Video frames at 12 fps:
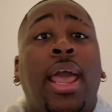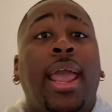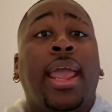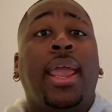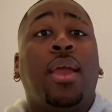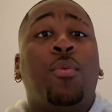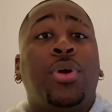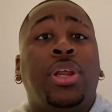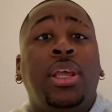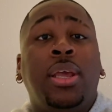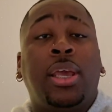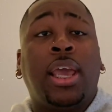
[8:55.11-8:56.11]
And when
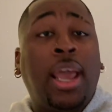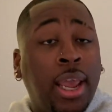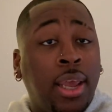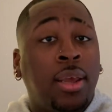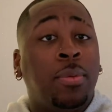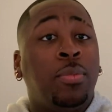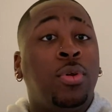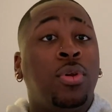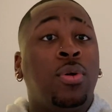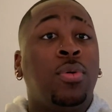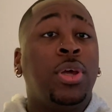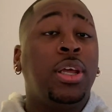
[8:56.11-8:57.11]
he came, you
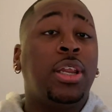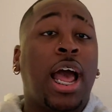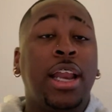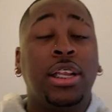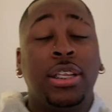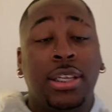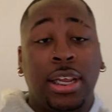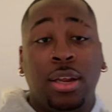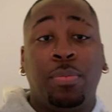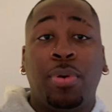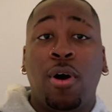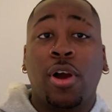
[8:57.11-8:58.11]
know, I didn't tell
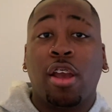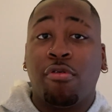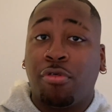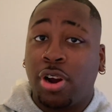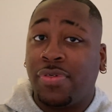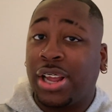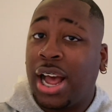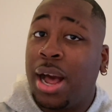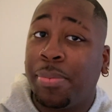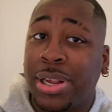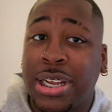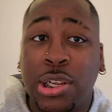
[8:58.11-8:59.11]
him park in front of the
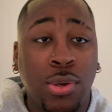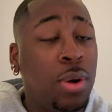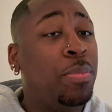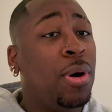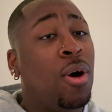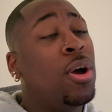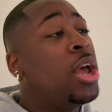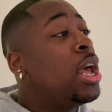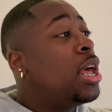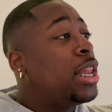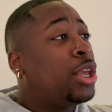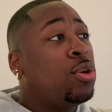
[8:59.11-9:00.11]
complex. I told him park,
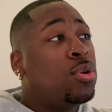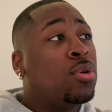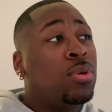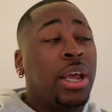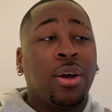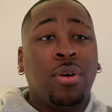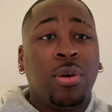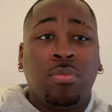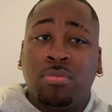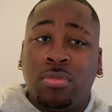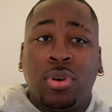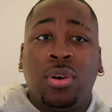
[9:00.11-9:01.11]
like, you know, like
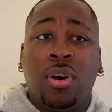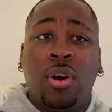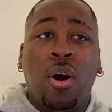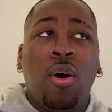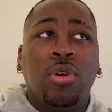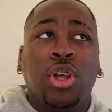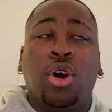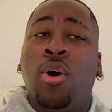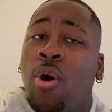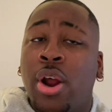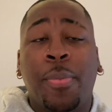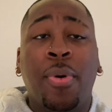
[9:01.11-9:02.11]
on the
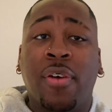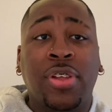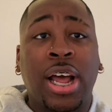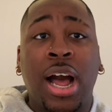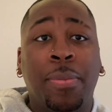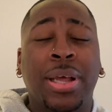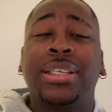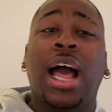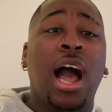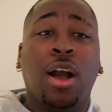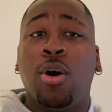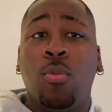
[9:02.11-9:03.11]
corner part of the complex.
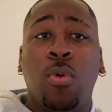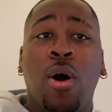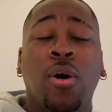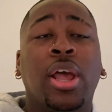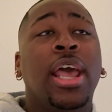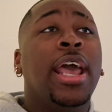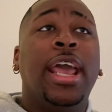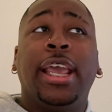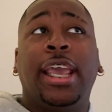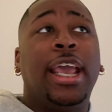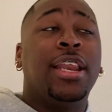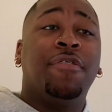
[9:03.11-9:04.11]
I'll come walk and
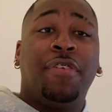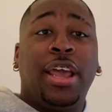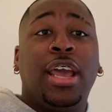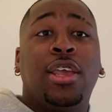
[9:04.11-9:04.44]
get in the van,